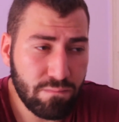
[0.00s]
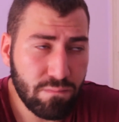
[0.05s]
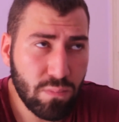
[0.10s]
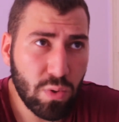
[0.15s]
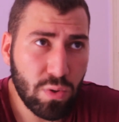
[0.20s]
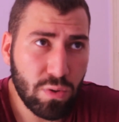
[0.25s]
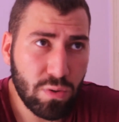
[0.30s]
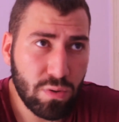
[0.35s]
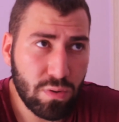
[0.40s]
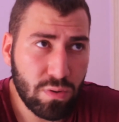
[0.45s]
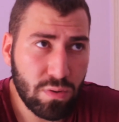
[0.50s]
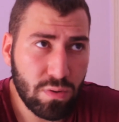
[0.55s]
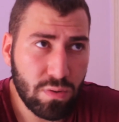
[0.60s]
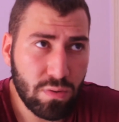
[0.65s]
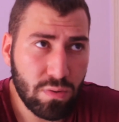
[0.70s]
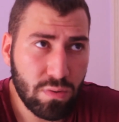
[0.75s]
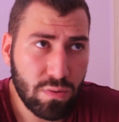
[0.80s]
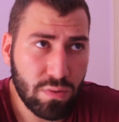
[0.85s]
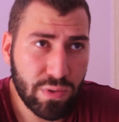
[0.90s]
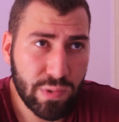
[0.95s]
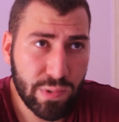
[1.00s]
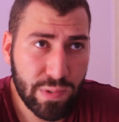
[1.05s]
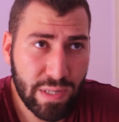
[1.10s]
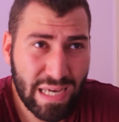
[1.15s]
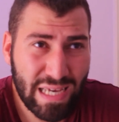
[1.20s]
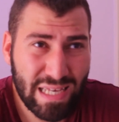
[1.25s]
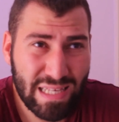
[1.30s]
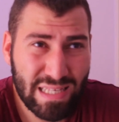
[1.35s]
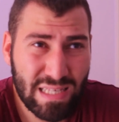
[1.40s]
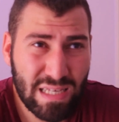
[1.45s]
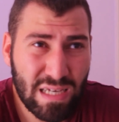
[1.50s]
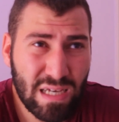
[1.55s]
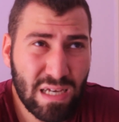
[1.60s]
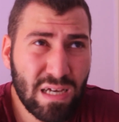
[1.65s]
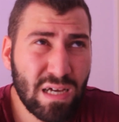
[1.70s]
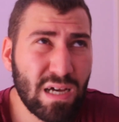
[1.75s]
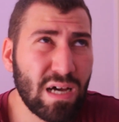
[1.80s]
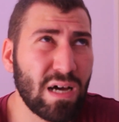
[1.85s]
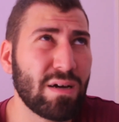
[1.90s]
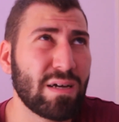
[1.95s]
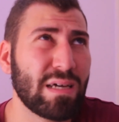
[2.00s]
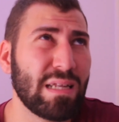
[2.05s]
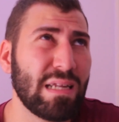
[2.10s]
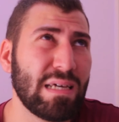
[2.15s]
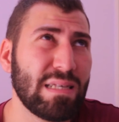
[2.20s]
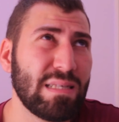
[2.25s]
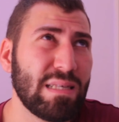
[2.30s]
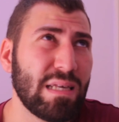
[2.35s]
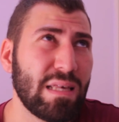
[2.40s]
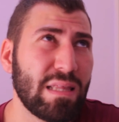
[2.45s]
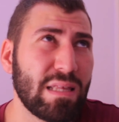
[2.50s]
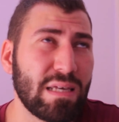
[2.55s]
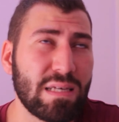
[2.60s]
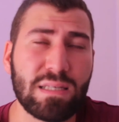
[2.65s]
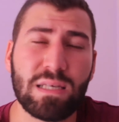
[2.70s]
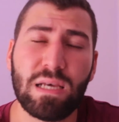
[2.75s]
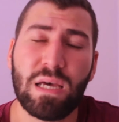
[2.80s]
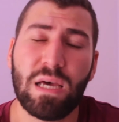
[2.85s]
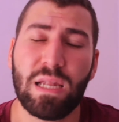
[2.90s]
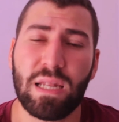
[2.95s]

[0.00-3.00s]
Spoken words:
or great, how can I say this,